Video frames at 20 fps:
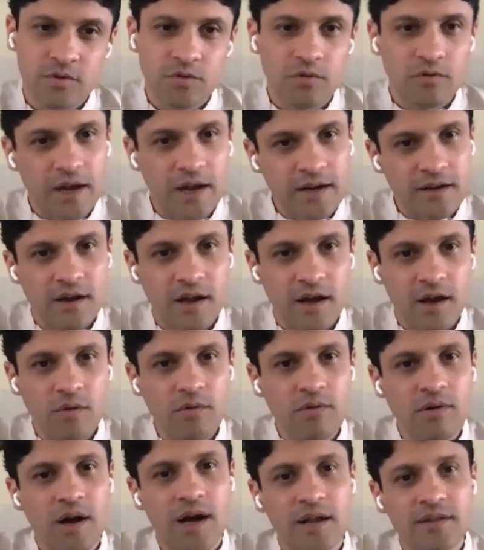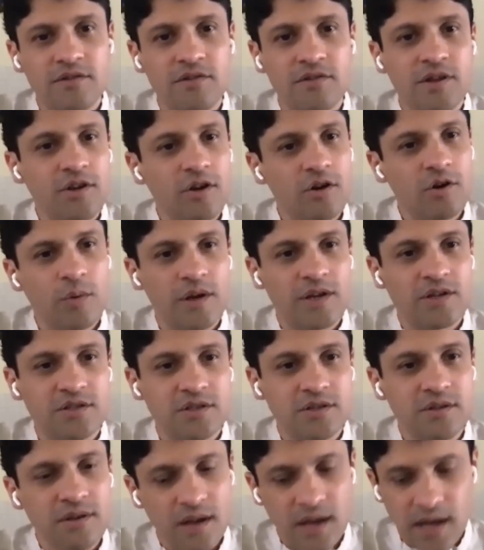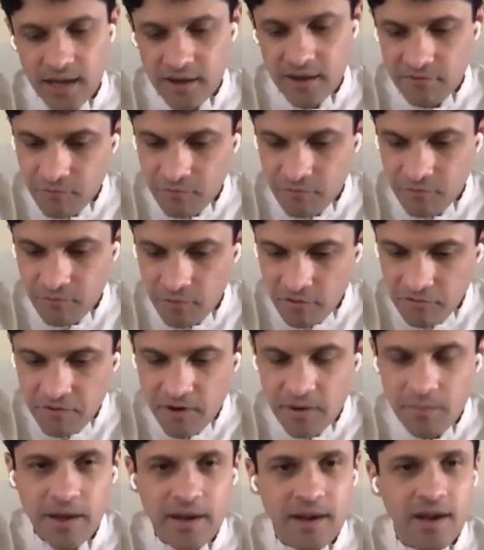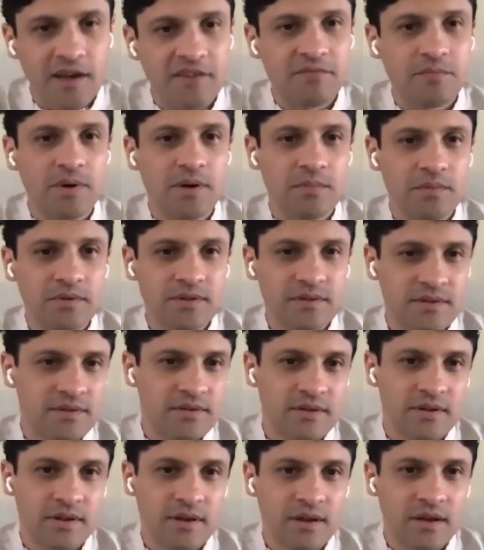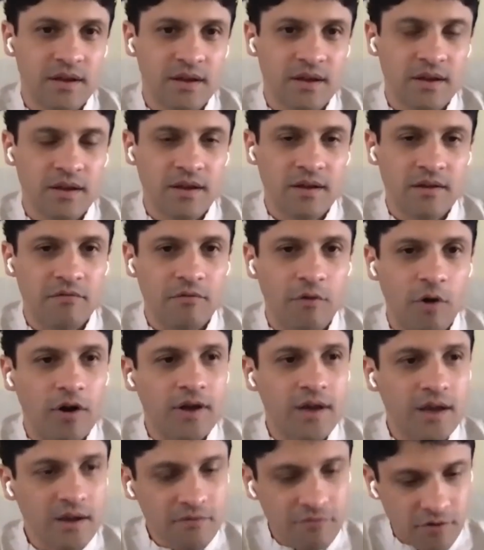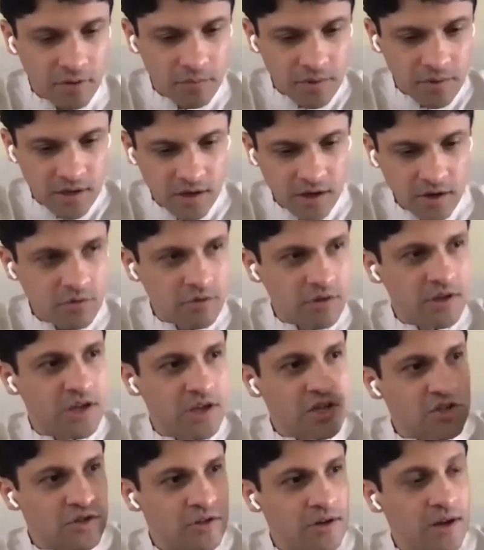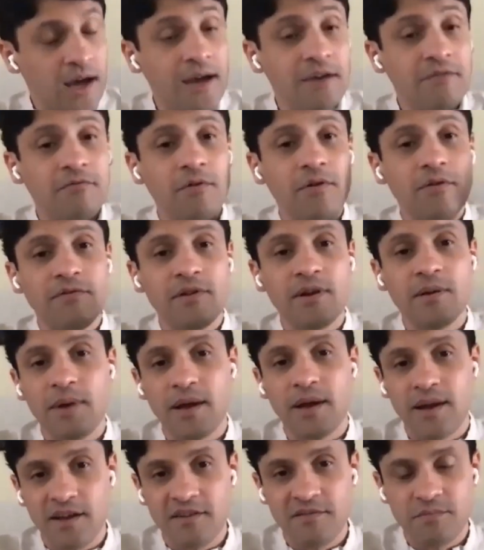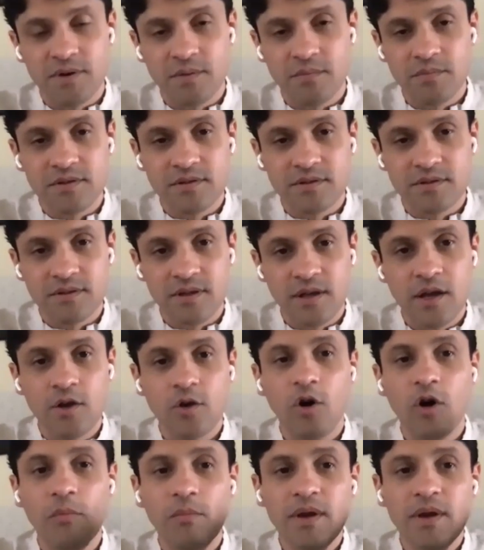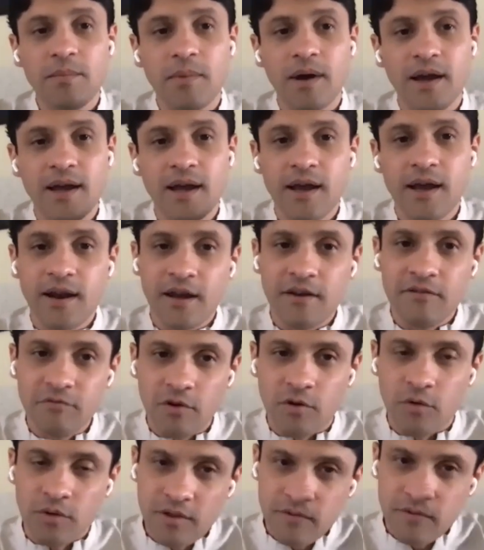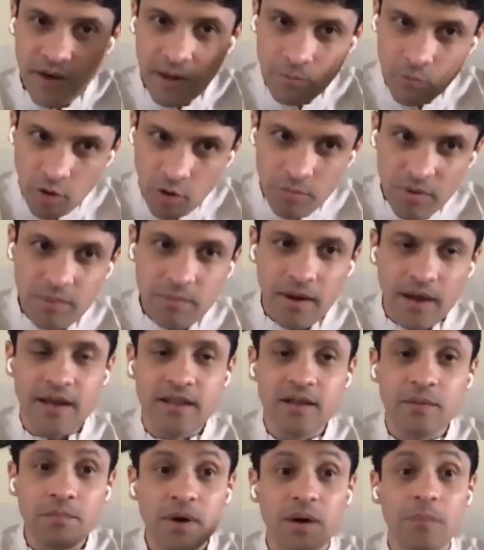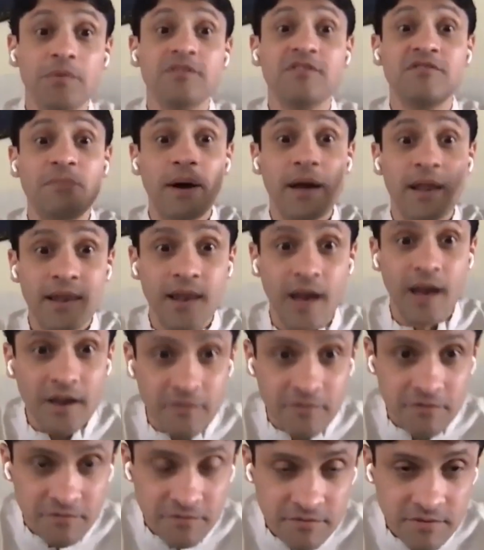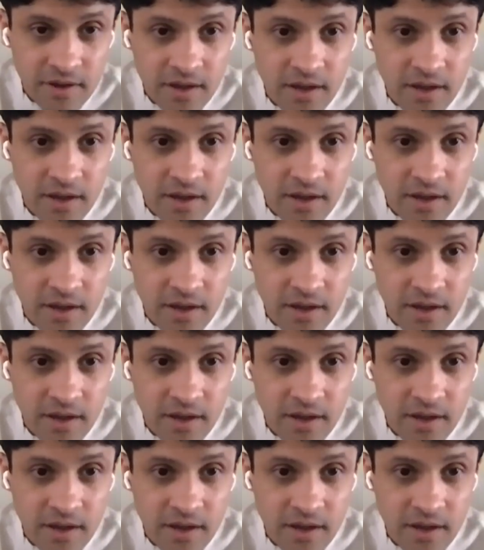So right now, answering your question, I have fulfilled my life purpose. Walking from here to the kitchen, I have fulfilled my life purpose. Combing my hair, when I'm combing my hair, the purpose of my life,